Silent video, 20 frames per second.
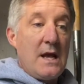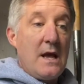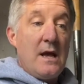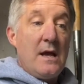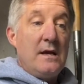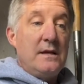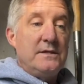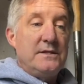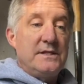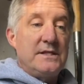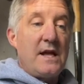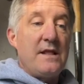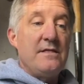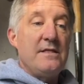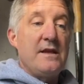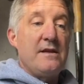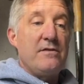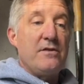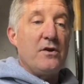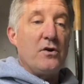
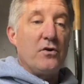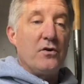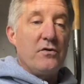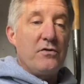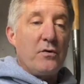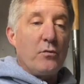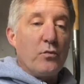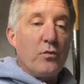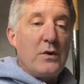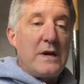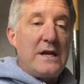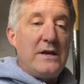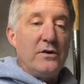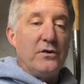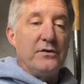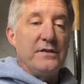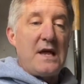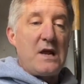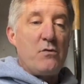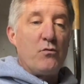Suddenly the earth
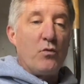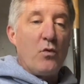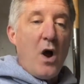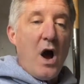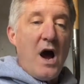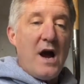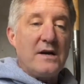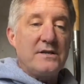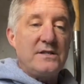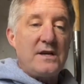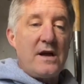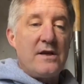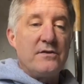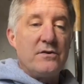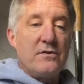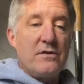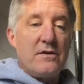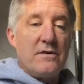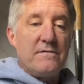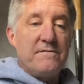reeled and rocked under
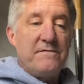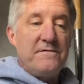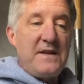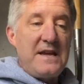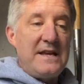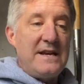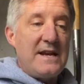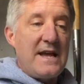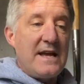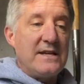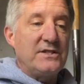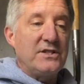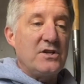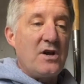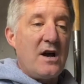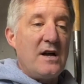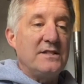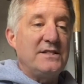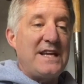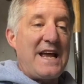their feet as
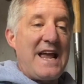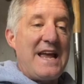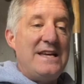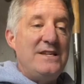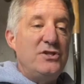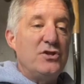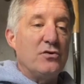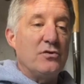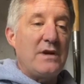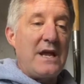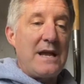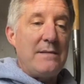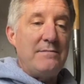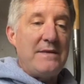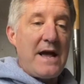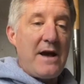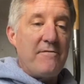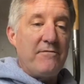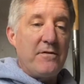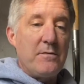God's angel came
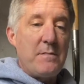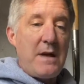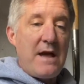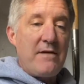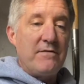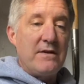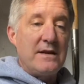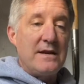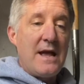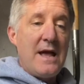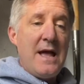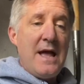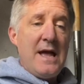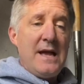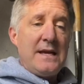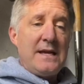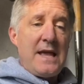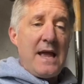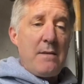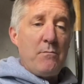down from heaven,
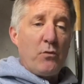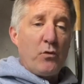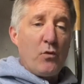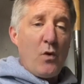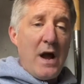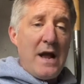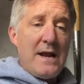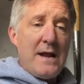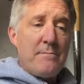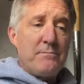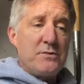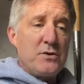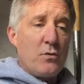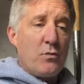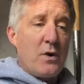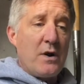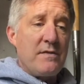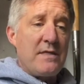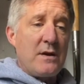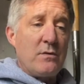came right up to
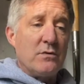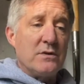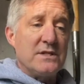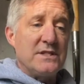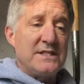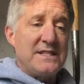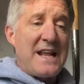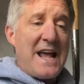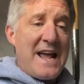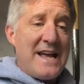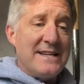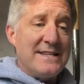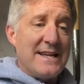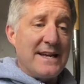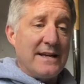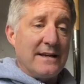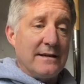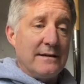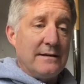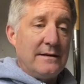where they were
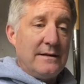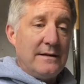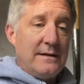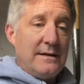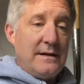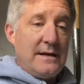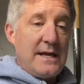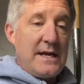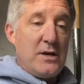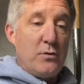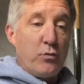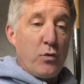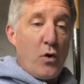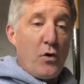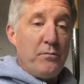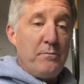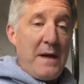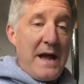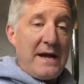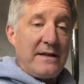standing. He
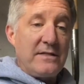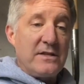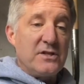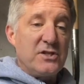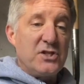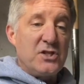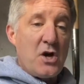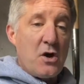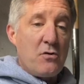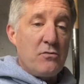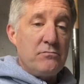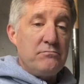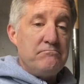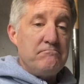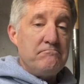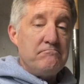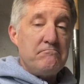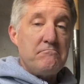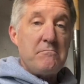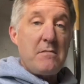rolled back the stone
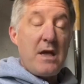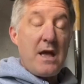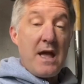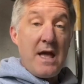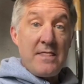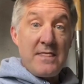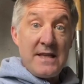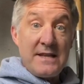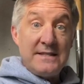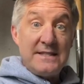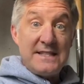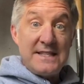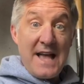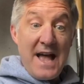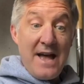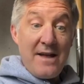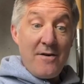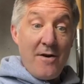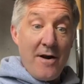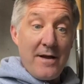and then
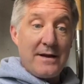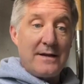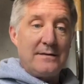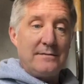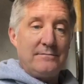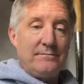sat on it.